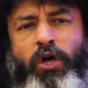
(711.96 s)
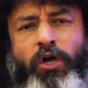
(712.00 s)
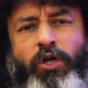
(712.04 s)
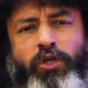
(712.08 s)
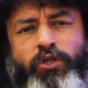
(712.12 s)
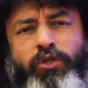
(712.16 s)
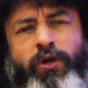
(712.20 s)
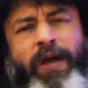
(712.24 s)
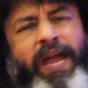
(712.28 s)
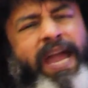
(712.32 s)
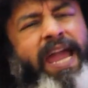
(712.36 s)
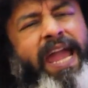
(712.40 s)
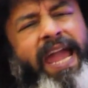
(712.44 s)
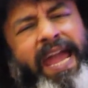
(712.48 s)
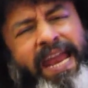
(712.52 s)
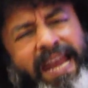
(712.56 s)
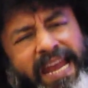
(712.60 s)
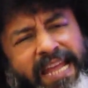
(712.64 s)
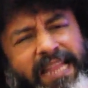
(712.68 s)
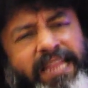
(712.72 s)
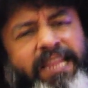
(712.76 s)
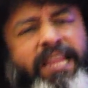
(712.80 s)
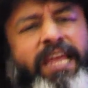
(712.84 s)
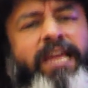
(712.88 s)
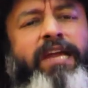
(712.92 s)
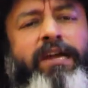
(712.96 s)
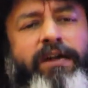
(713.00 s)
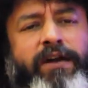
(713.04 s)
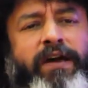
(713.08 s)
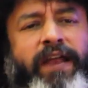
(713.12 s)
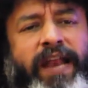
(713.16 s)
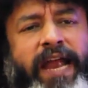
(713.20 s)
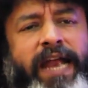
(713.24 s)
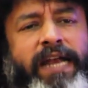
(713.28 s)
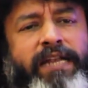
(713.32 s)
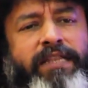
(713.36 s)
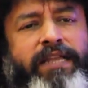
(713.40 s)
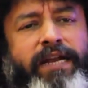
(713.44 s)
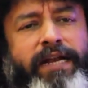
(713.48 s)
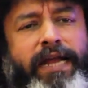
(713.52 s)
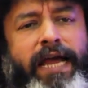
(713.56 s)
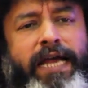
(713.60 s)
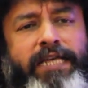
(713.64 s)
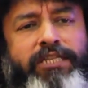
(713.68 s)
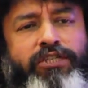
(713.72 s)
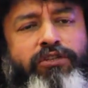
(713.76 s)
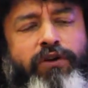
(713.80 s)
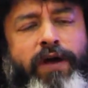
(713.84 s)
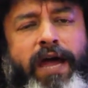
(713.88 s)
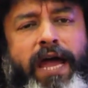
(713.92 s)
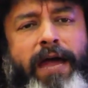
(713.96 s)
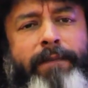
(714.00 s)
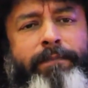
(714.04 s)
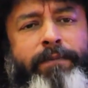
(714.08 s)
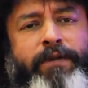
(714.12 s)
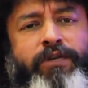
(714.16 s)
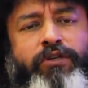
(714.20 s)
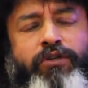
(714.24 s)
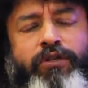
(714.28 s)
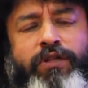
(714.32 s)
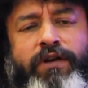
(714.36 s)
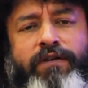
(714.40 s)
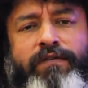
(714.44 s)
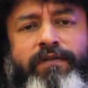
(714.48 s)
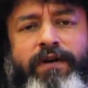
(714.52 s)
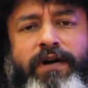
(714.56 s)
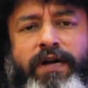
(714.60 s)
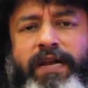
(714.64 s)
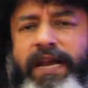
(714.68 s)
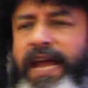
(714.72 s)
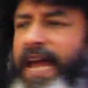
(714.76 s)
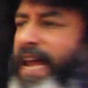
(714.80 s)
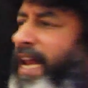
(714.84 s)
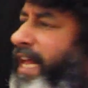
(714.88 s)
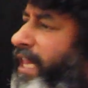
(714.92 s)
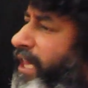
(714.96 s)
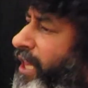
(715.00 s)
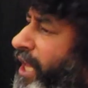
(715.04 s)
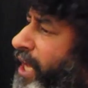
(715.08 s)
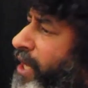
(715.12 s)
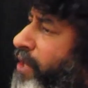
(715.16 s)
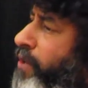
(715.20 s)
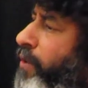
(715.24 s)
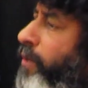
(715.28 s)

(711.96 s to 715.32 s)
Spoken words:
So anything great that has to happen to the world, anything